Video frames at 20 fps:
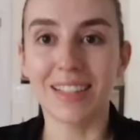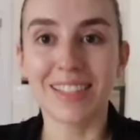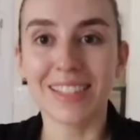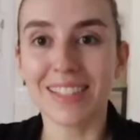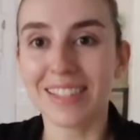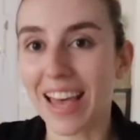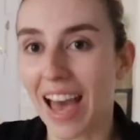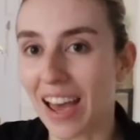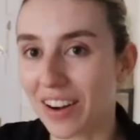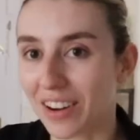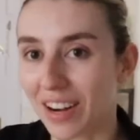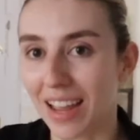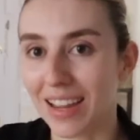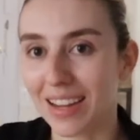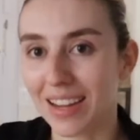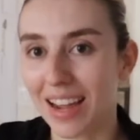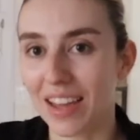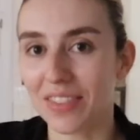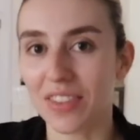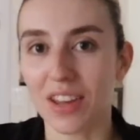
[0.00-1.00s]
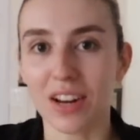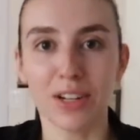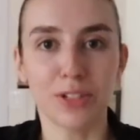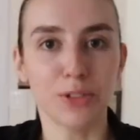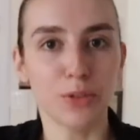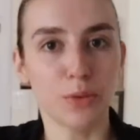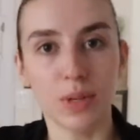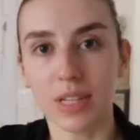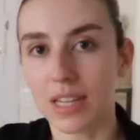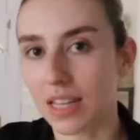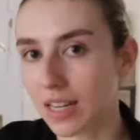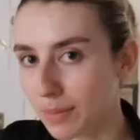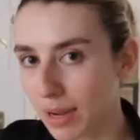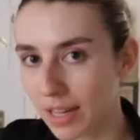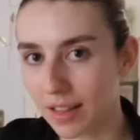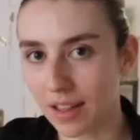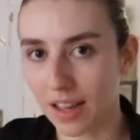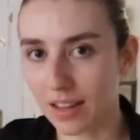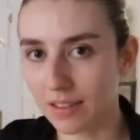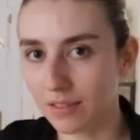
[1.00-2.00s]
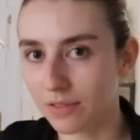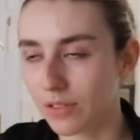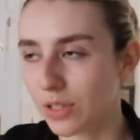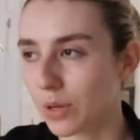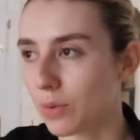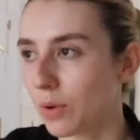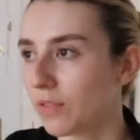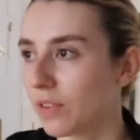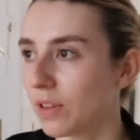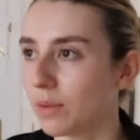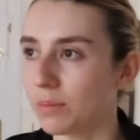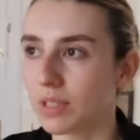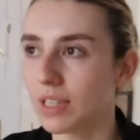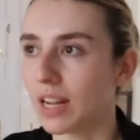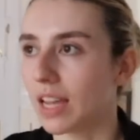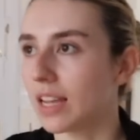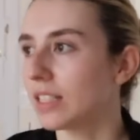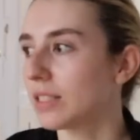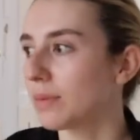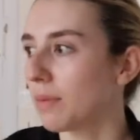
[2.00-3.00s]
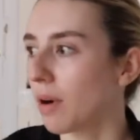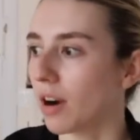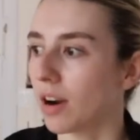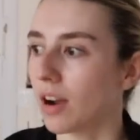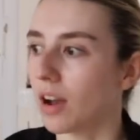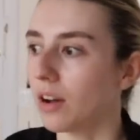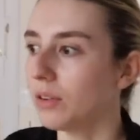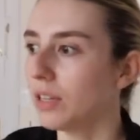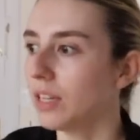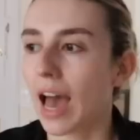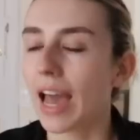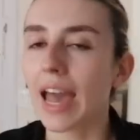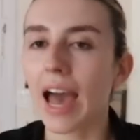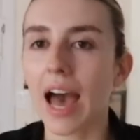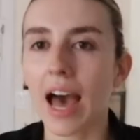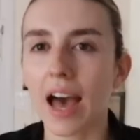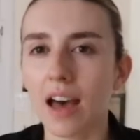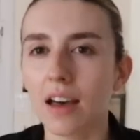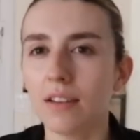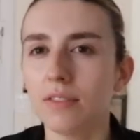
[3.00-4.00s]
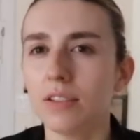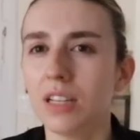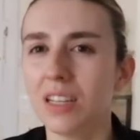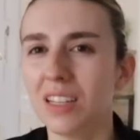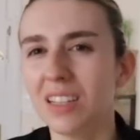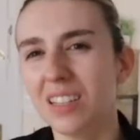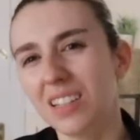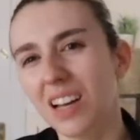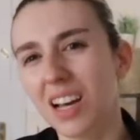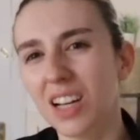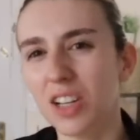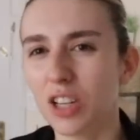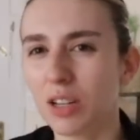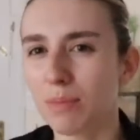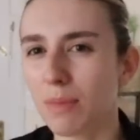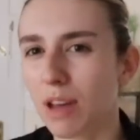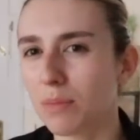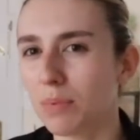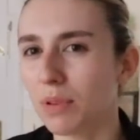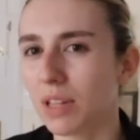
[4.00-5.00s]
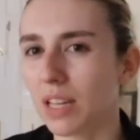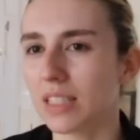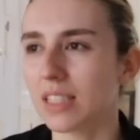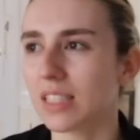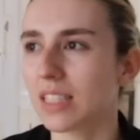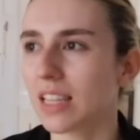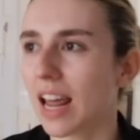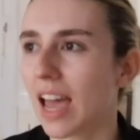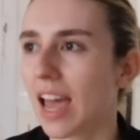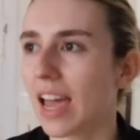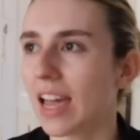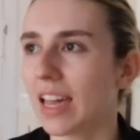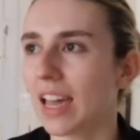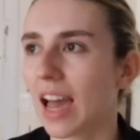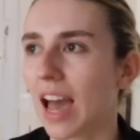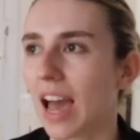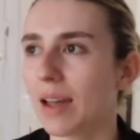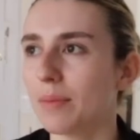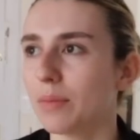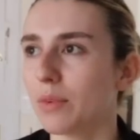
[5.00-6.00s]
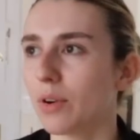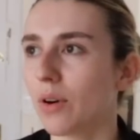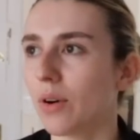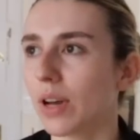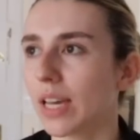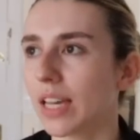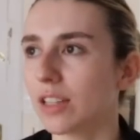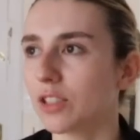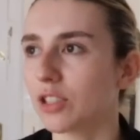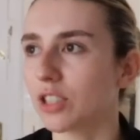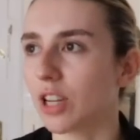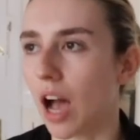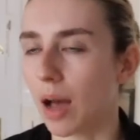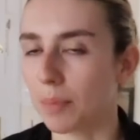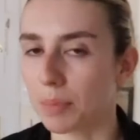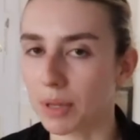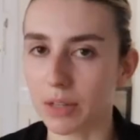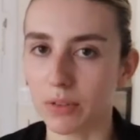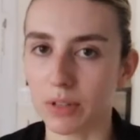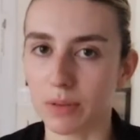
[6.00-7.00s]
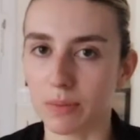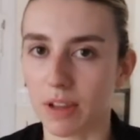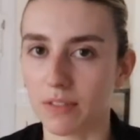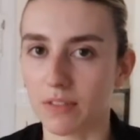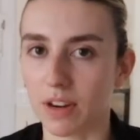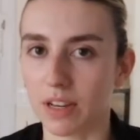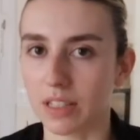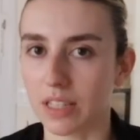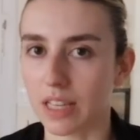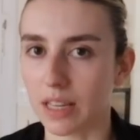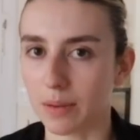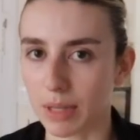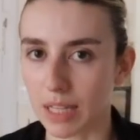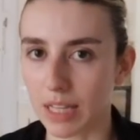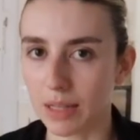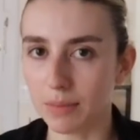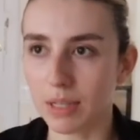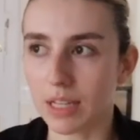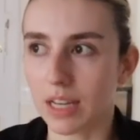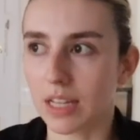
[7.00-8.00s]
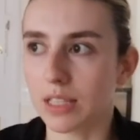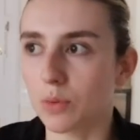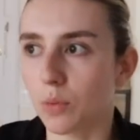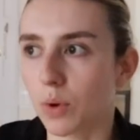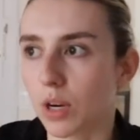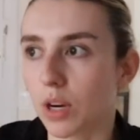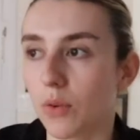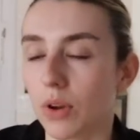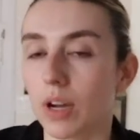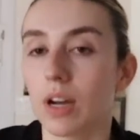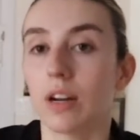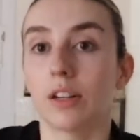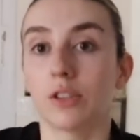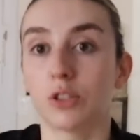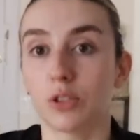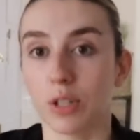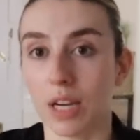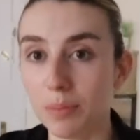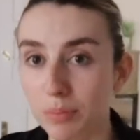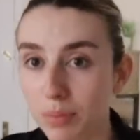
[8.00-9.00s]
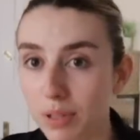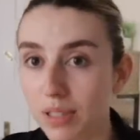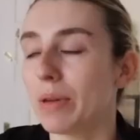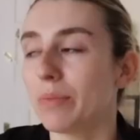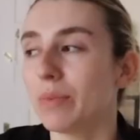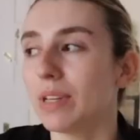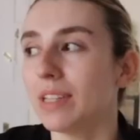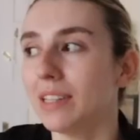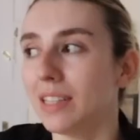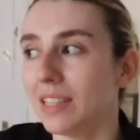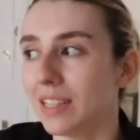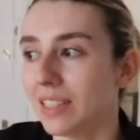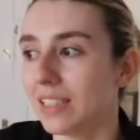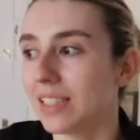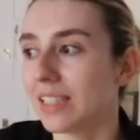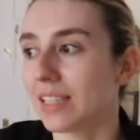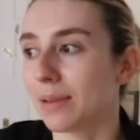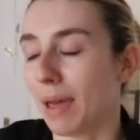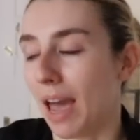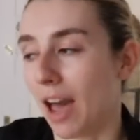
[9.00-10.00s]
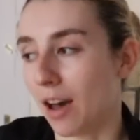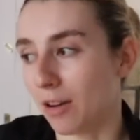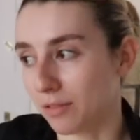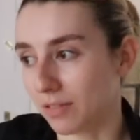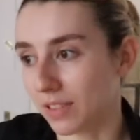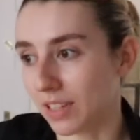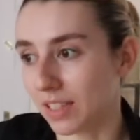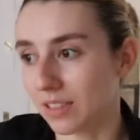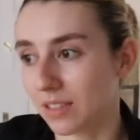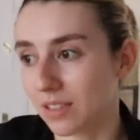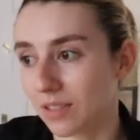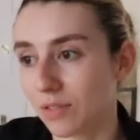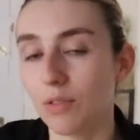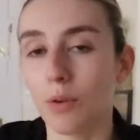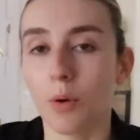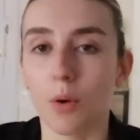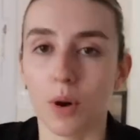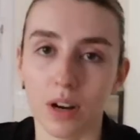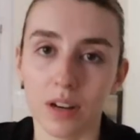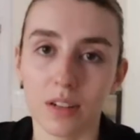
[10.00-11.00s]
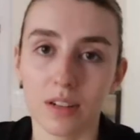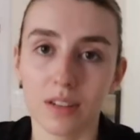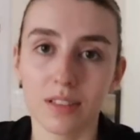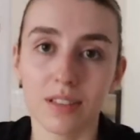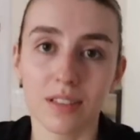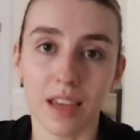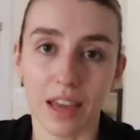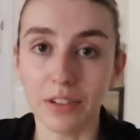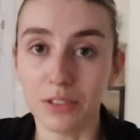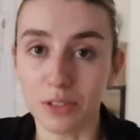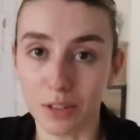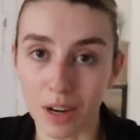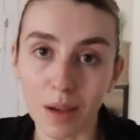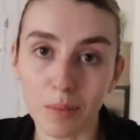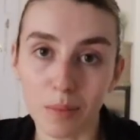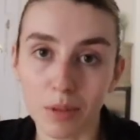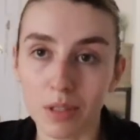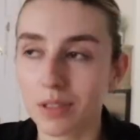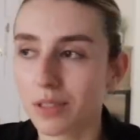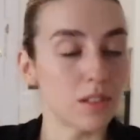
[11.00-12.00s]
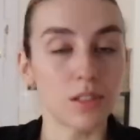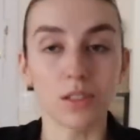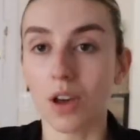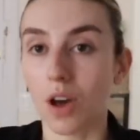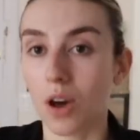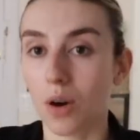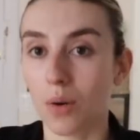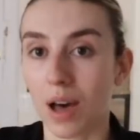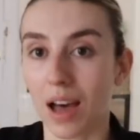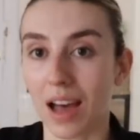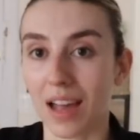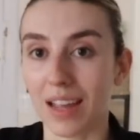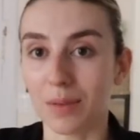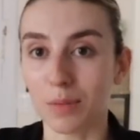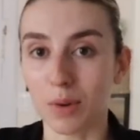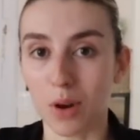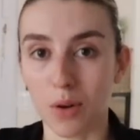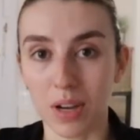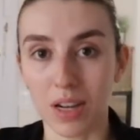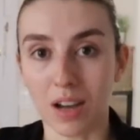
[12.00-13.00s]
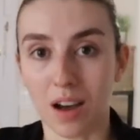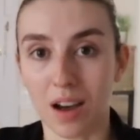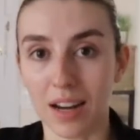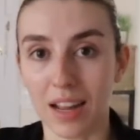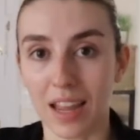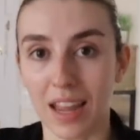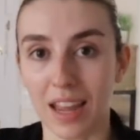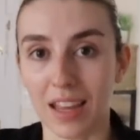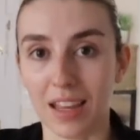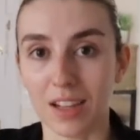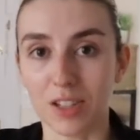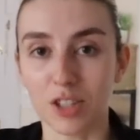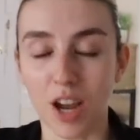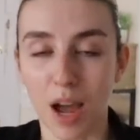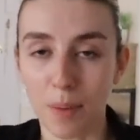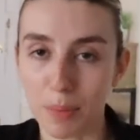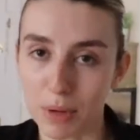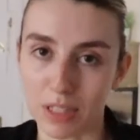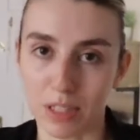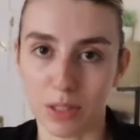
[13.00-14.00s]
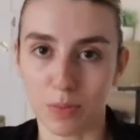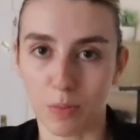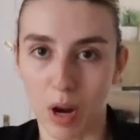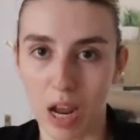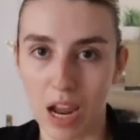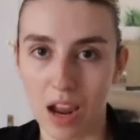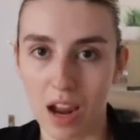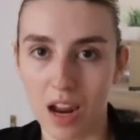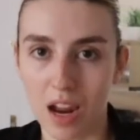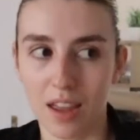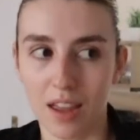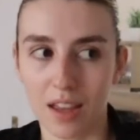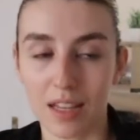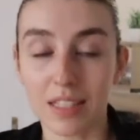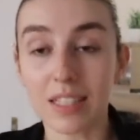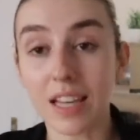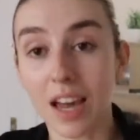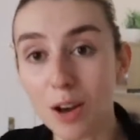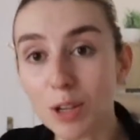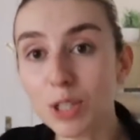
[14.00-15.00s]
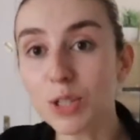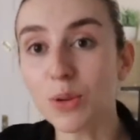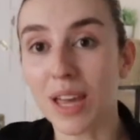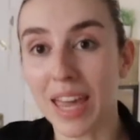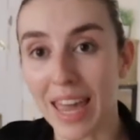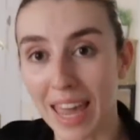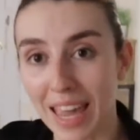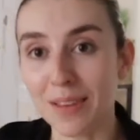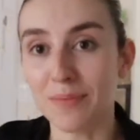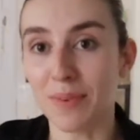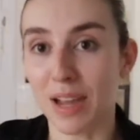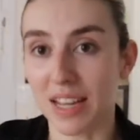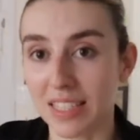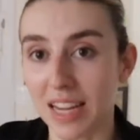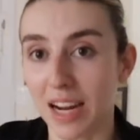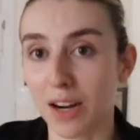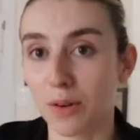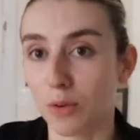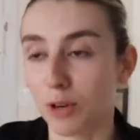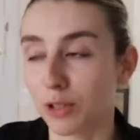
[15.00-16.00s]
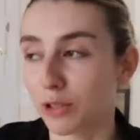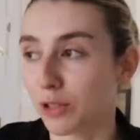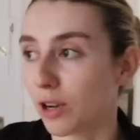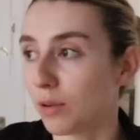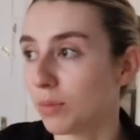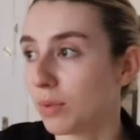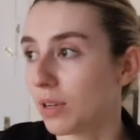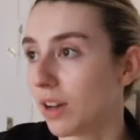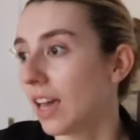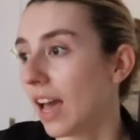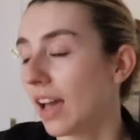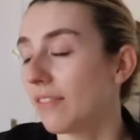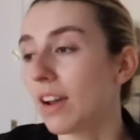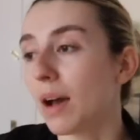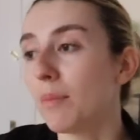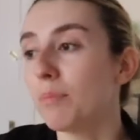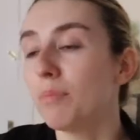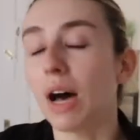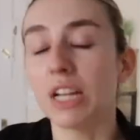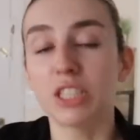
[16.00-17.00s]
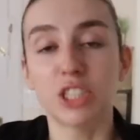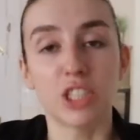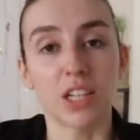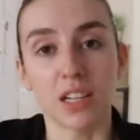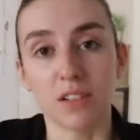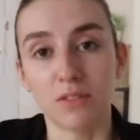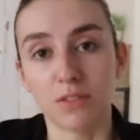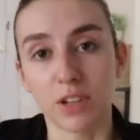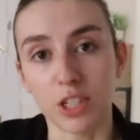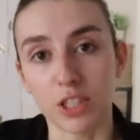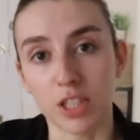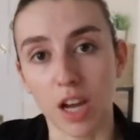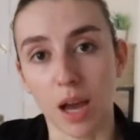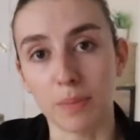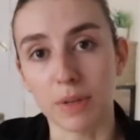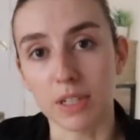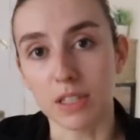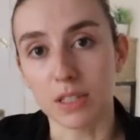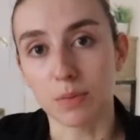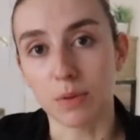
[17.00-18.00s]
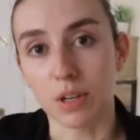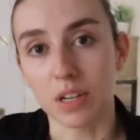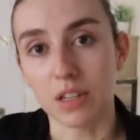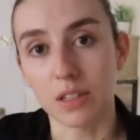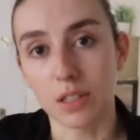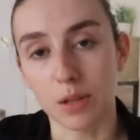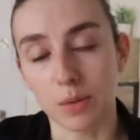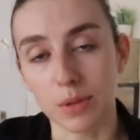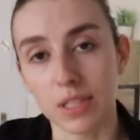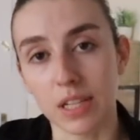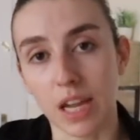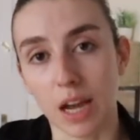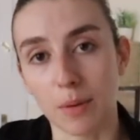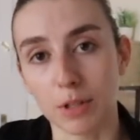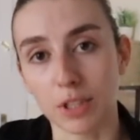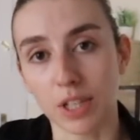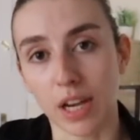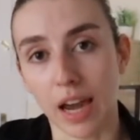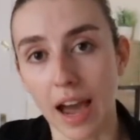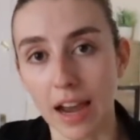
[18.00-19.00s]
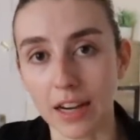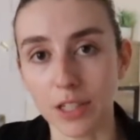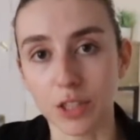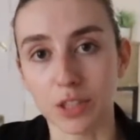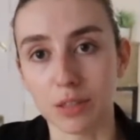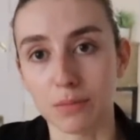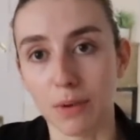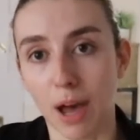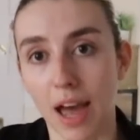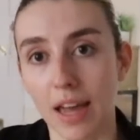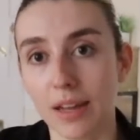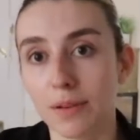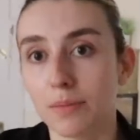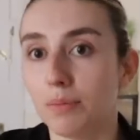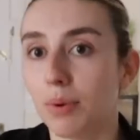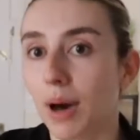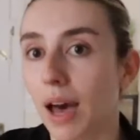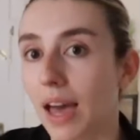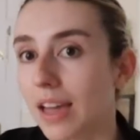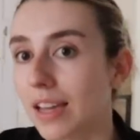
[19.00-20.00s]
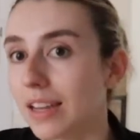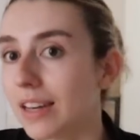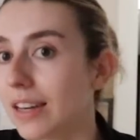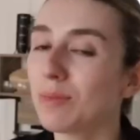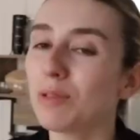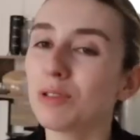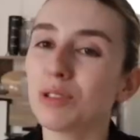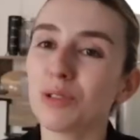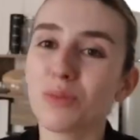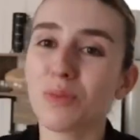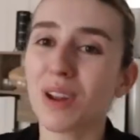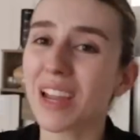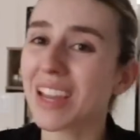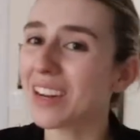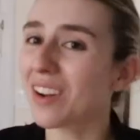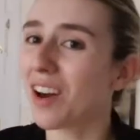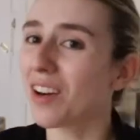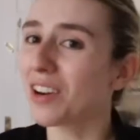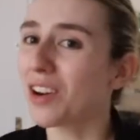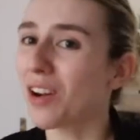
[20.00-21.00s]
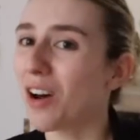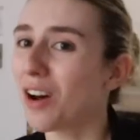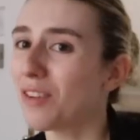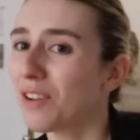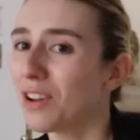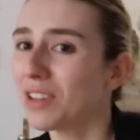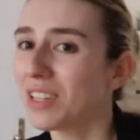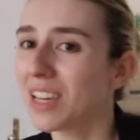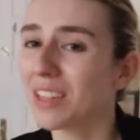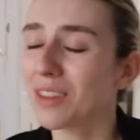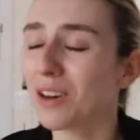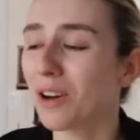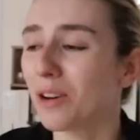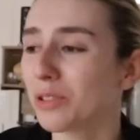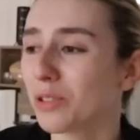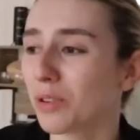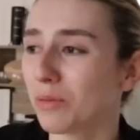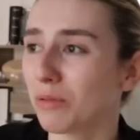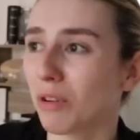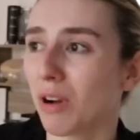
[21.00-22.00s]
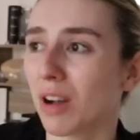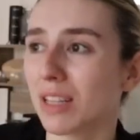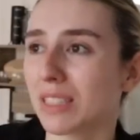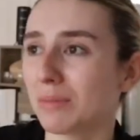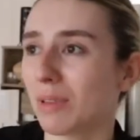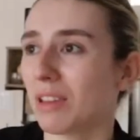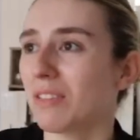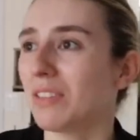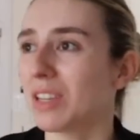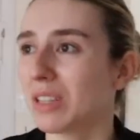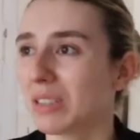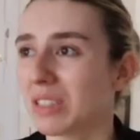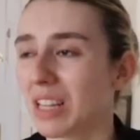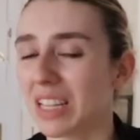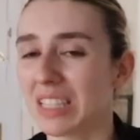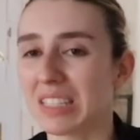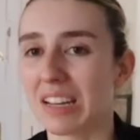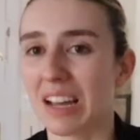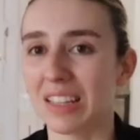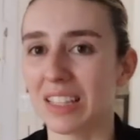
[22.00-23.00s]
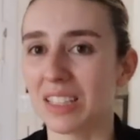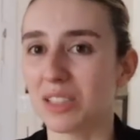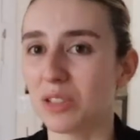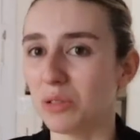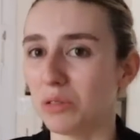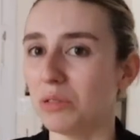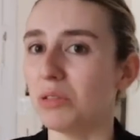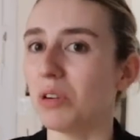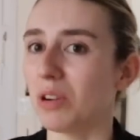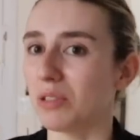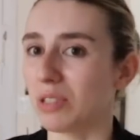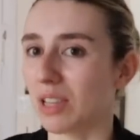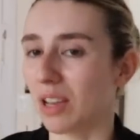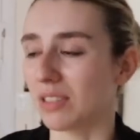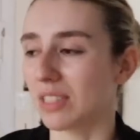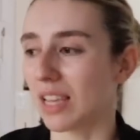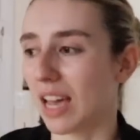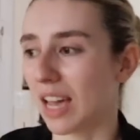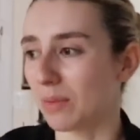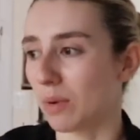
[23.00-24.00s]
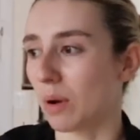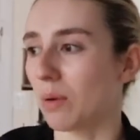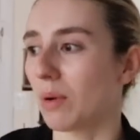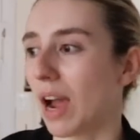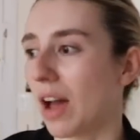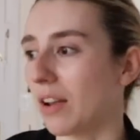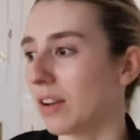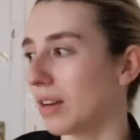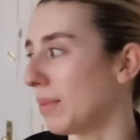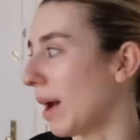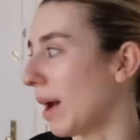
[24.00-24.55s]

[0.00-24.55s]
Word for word: It's a Saturday. I thought I'd do a weekend in my life, so we'll film today and tomorrow. I have a good amount of plans today. I'm going shopping with my friend Kimmy because we're going on a trip and we need some outfits for said trip. So I am going on a shopping spree because I also hate my entire wardrobe. I've not budgeted for a shopping spree, so we'll see how much I actually buy, but it's supposed to rain on and off all day though, so I'm crossing my fingers that it's not like too gross outside while we're out and